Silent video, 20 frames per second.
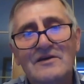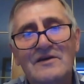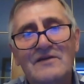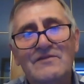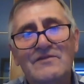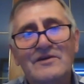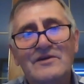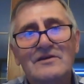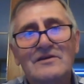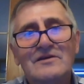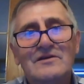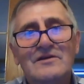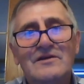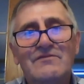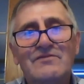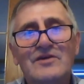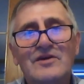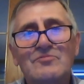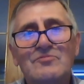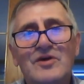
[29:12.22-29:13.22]

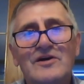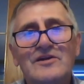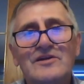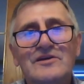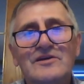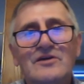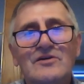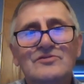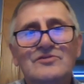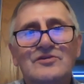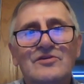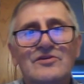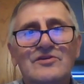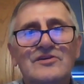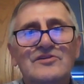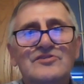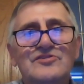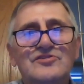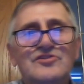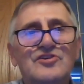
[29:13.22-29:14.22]
giving money out to
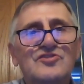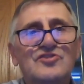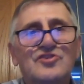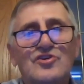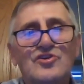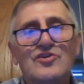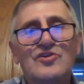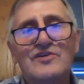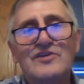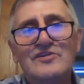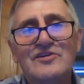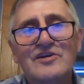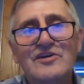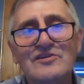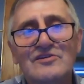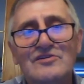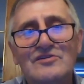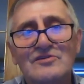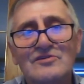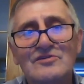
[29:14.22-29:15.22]
these deserving
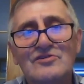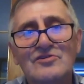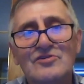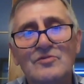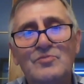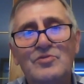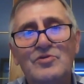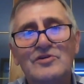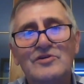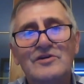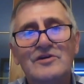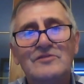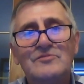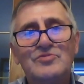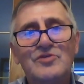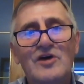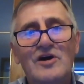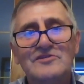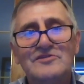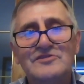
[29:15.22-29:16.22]
teachers who put in
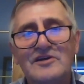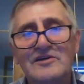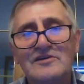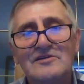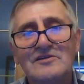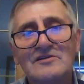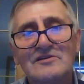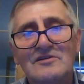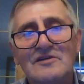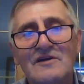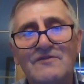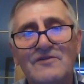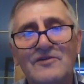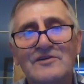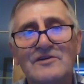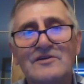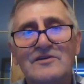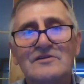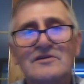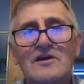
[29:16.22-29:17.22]
projects and stuff like
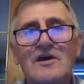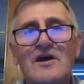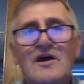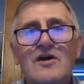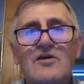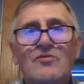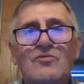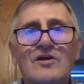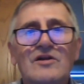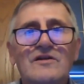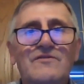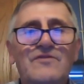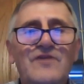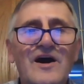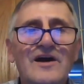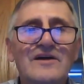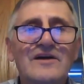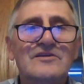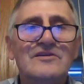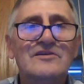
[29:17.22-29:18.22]
this. Well, the
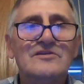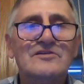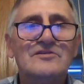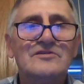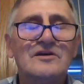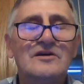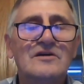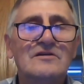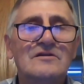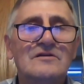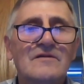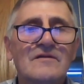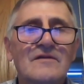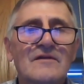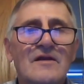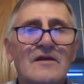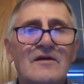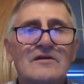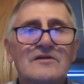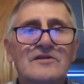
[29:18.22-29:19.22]
fact is that
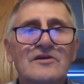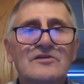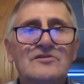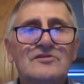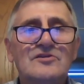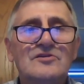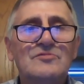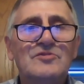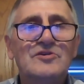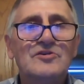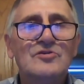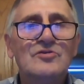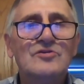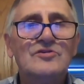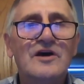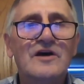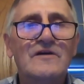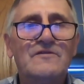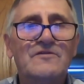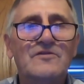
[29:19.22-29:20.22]
teachers have been doing
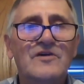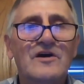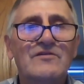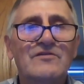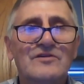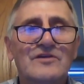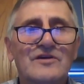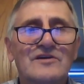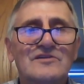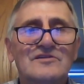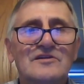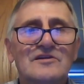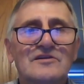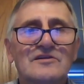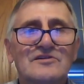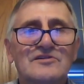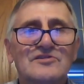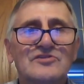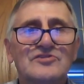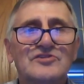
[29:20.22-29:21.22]
that forever, as
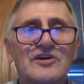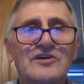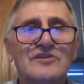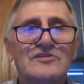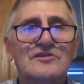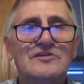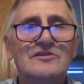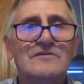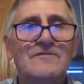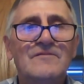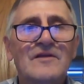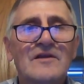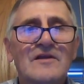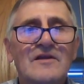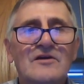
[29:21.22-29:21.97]
Lynda suggested.